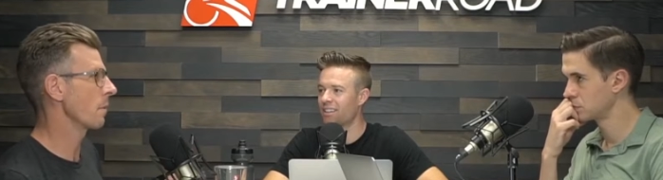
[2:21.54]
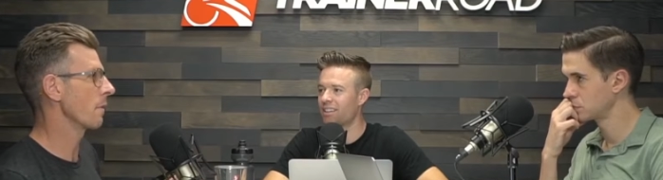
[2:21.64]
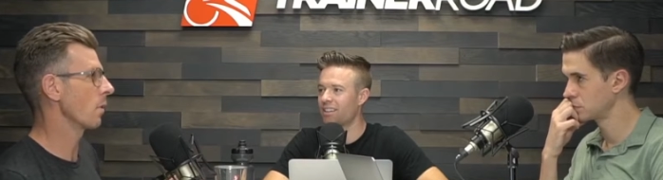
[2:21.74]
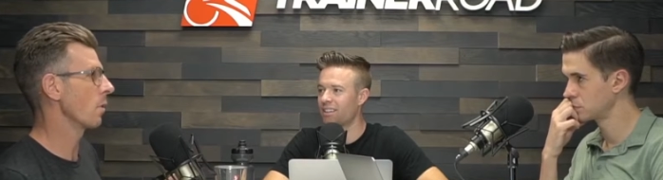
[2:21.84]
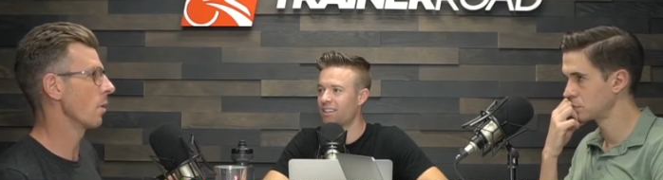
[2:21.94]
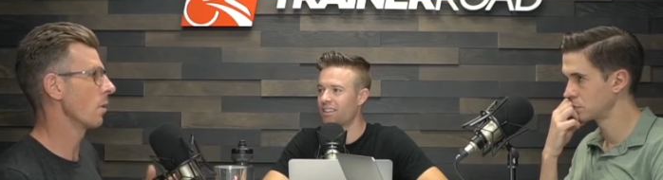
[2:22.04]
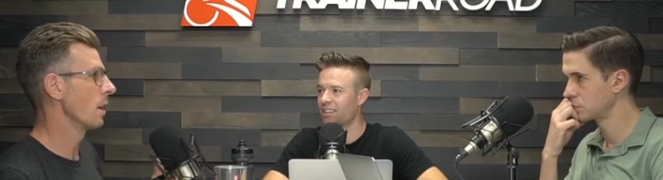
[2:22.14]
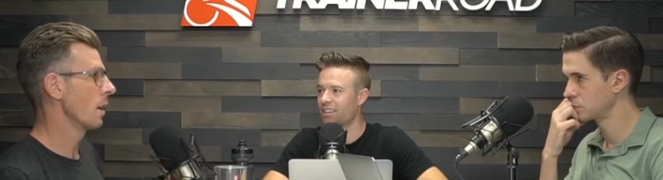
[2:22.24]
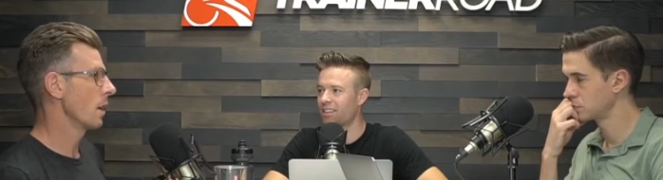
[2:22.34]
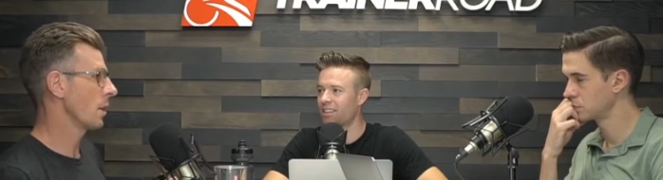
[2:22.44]
Speaker 1: before,
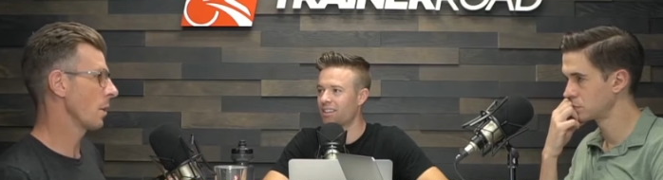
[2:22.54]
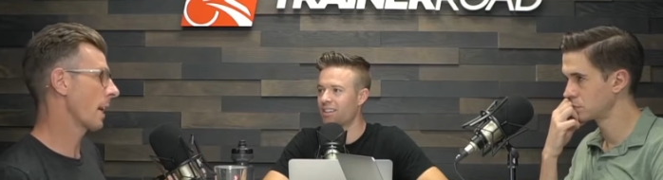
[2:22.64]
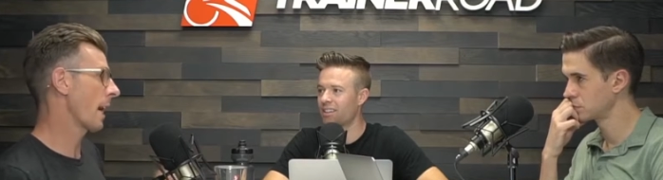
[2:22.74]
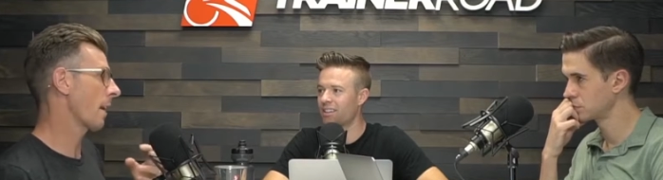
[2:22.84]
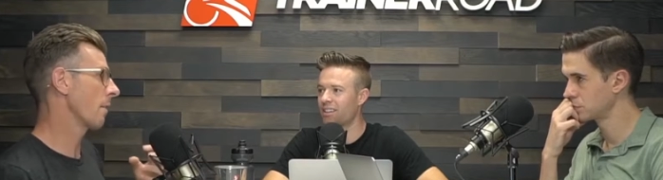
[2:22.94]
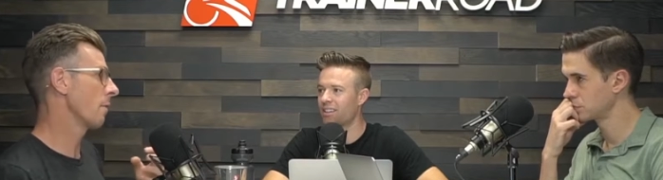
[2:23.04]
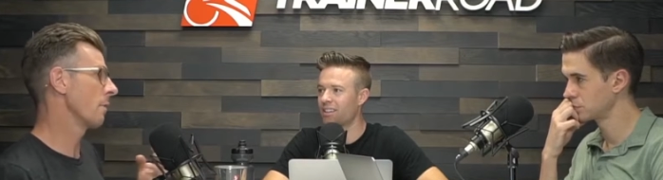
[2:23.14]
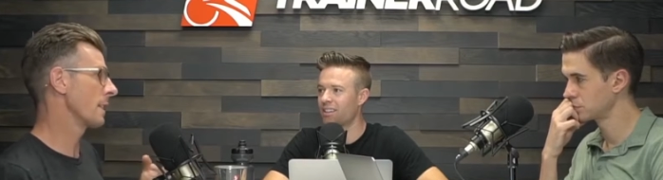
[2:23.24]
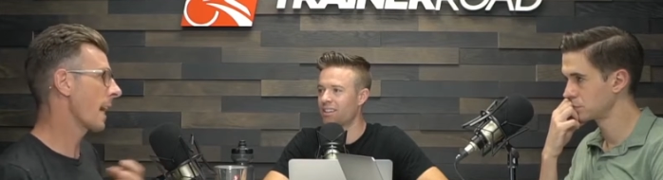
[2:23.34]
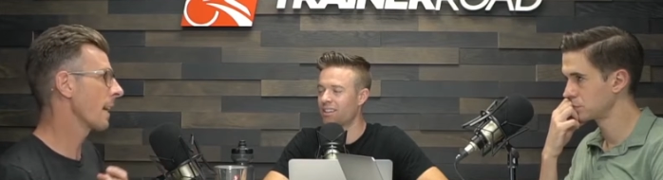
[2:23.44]
you can
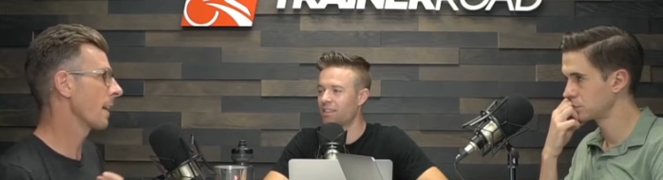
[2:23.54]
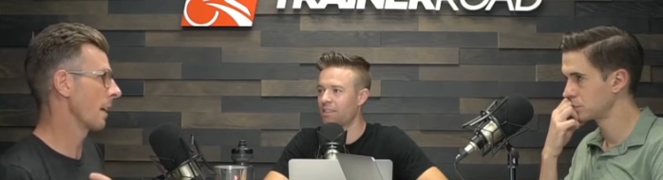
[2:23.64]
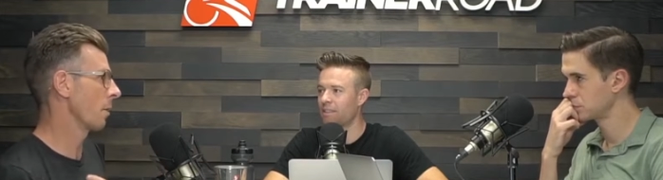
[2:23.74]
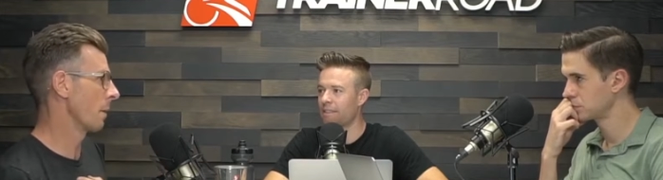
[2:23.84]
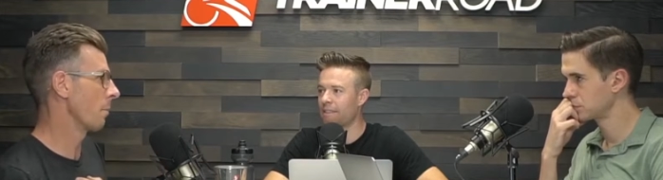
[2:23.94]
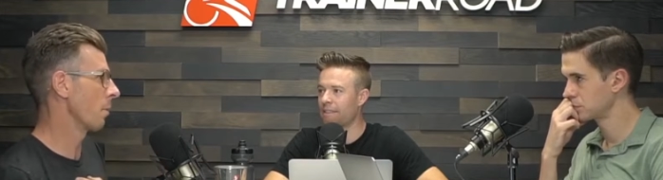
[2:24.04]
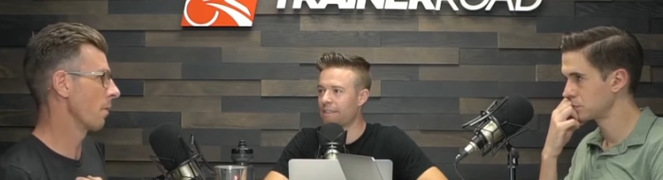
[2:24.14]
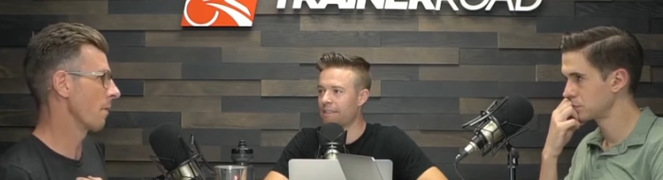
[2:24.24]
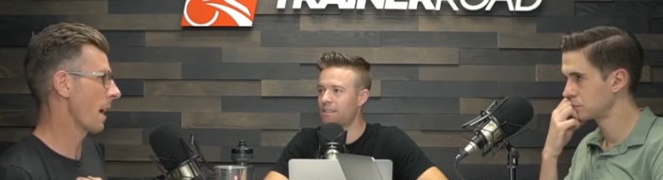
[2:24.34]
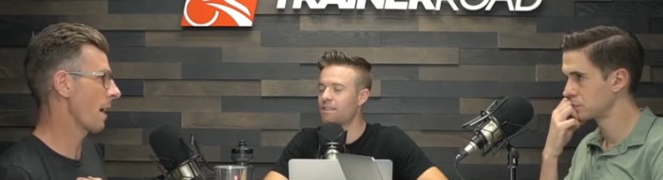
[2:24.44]
retain a little bit
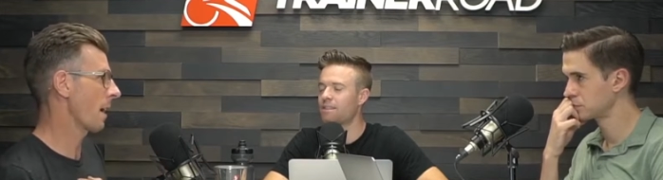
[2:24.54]
more of that.